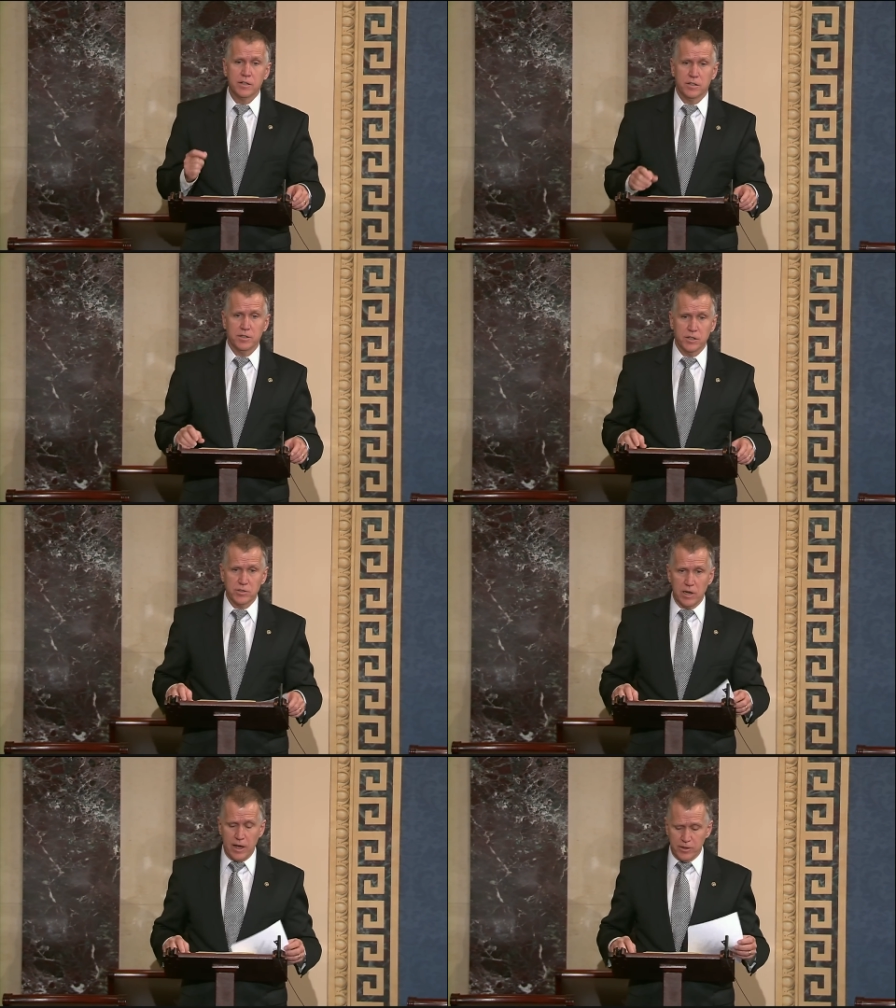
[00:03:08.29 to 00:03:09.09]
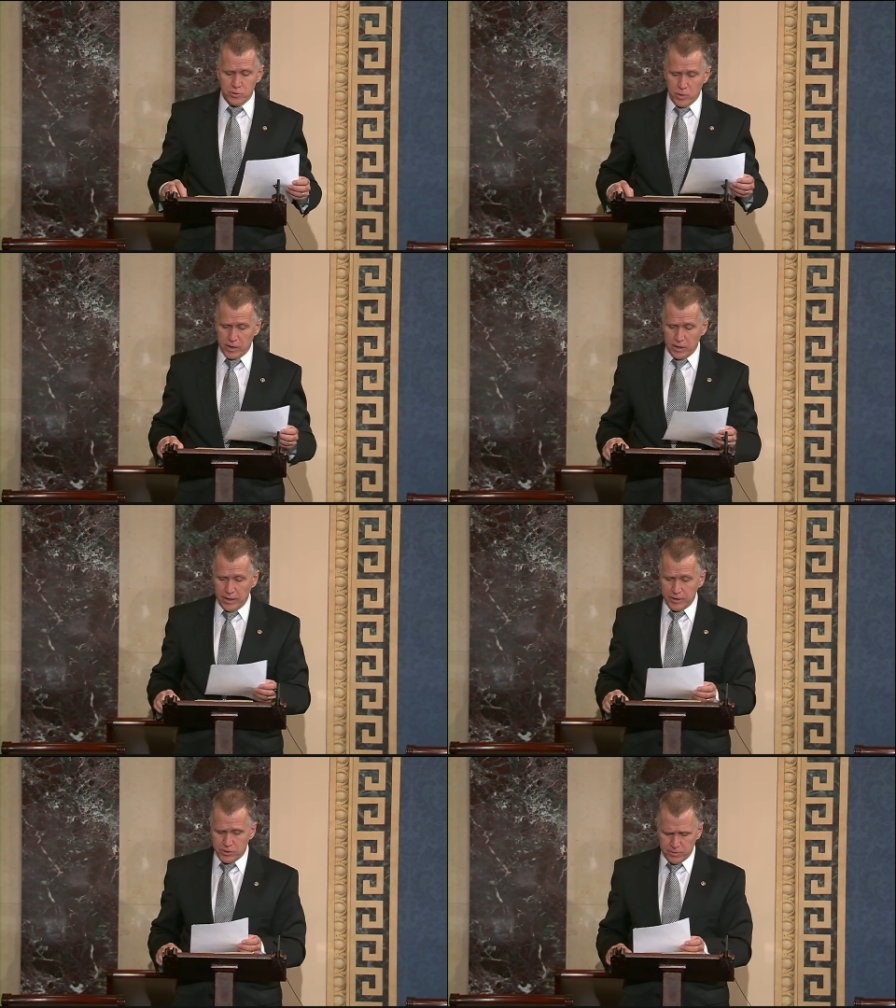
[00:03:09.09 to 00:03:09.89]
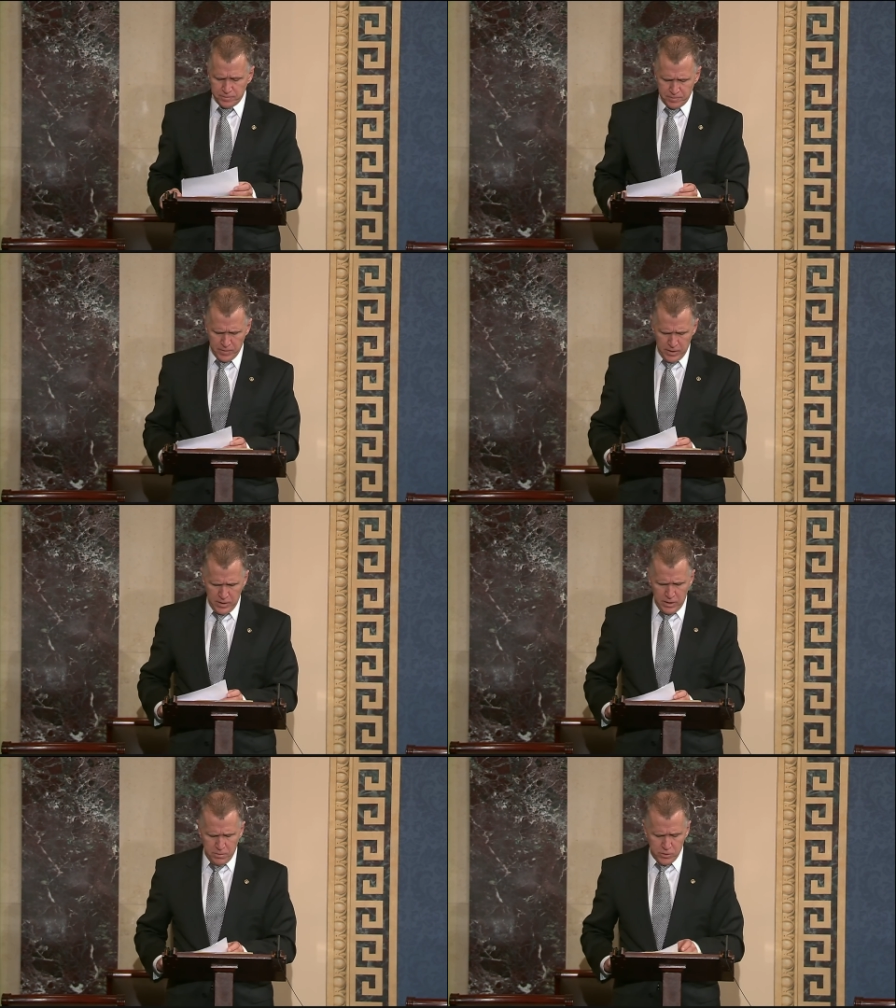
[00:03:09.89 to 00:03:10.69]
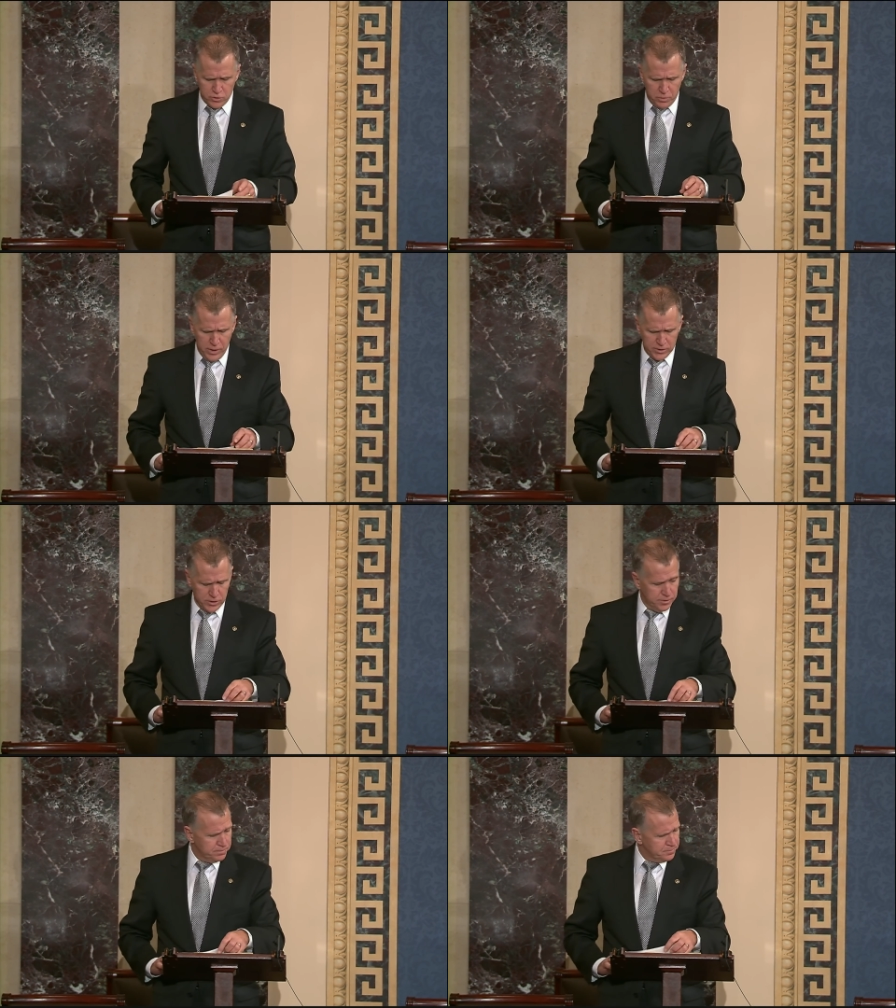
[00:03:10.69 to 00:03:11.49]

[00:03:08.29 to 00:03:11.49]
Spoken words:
to disallow this regulation. Mr. President,